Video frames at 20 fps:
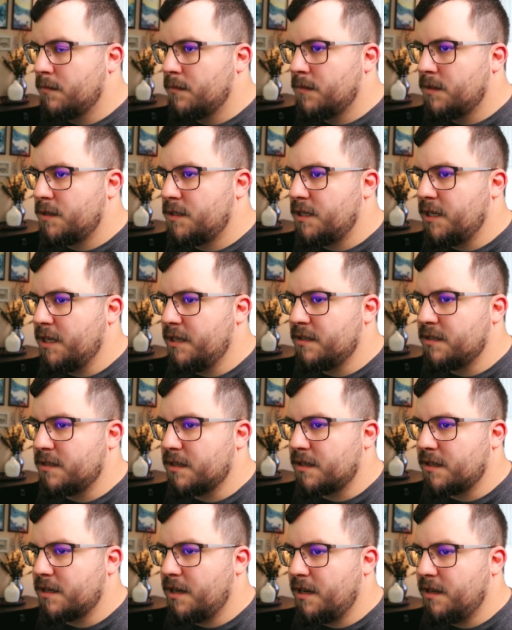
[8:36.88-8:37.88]
Change the
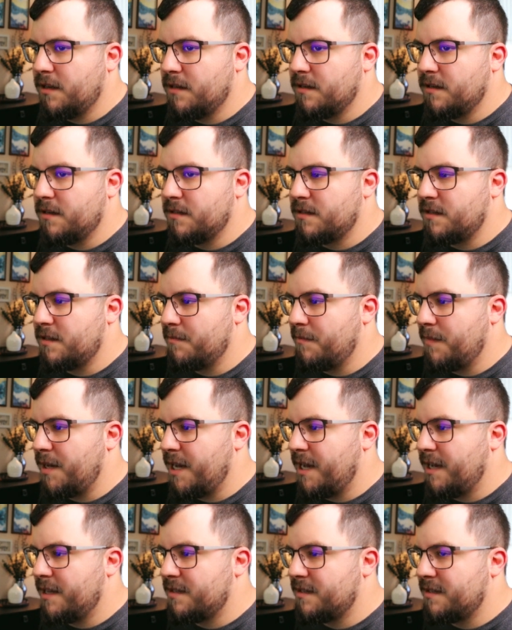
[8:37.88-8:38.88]
color to
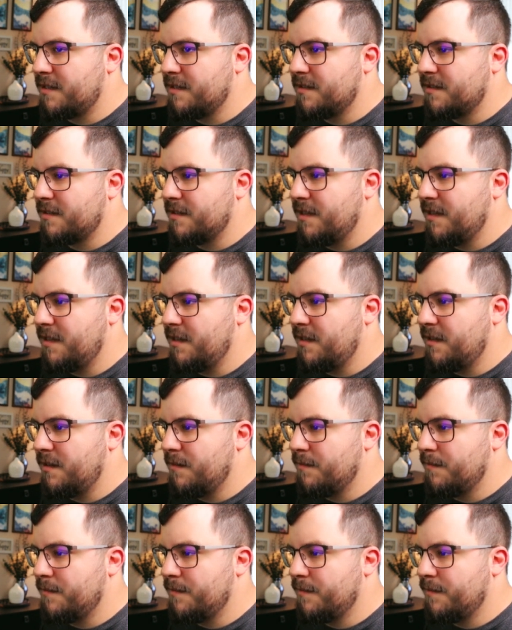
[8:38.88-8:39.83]
match the scheme.